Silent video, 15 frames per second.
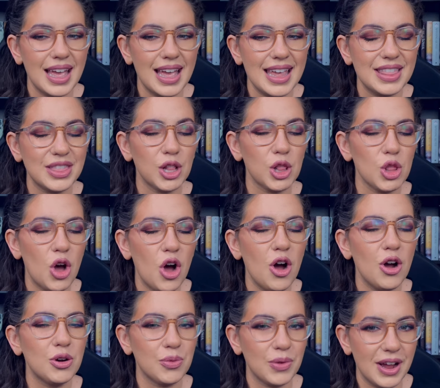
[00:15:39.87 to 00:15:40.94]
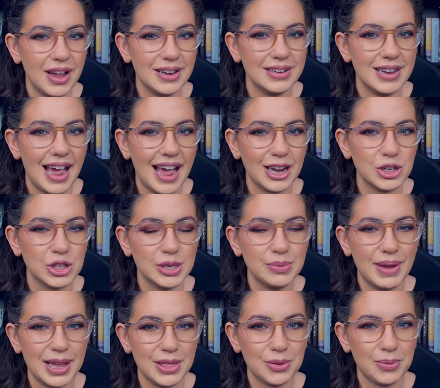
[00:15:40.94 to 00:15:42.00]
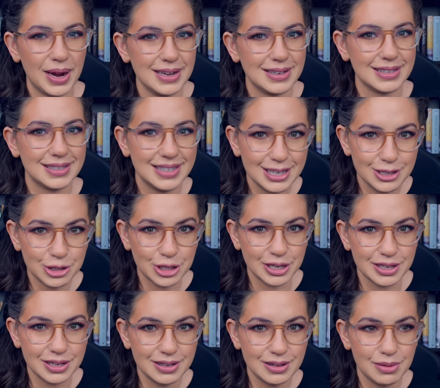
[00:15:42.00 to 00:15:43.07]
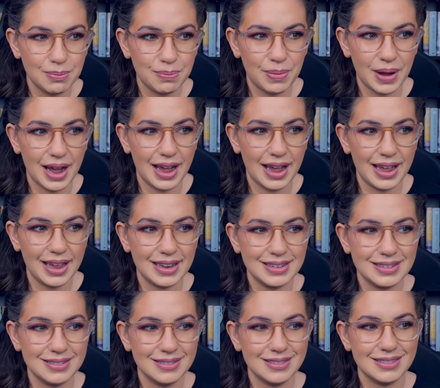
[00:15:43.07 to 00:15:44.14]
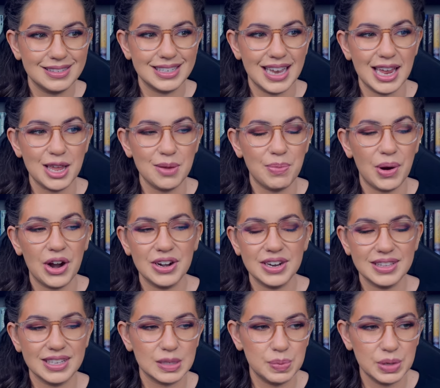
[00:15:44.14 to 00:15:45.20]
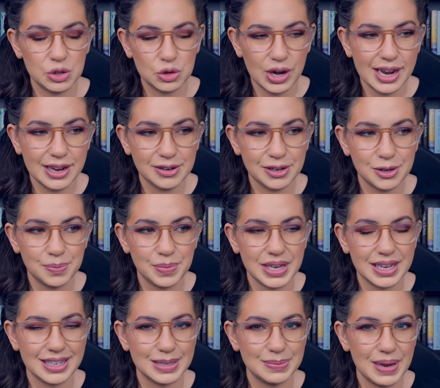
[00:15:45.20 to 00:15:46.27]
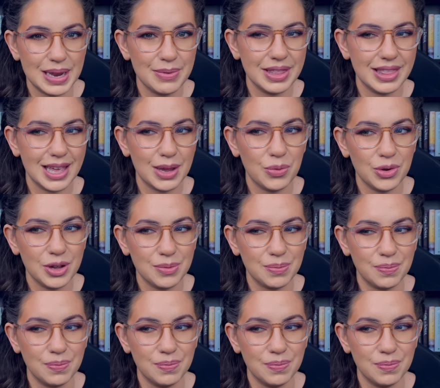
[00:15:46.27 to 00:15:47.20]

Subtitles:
in the long run, actually made the right decision by taking part in this betrayal, because maybe they would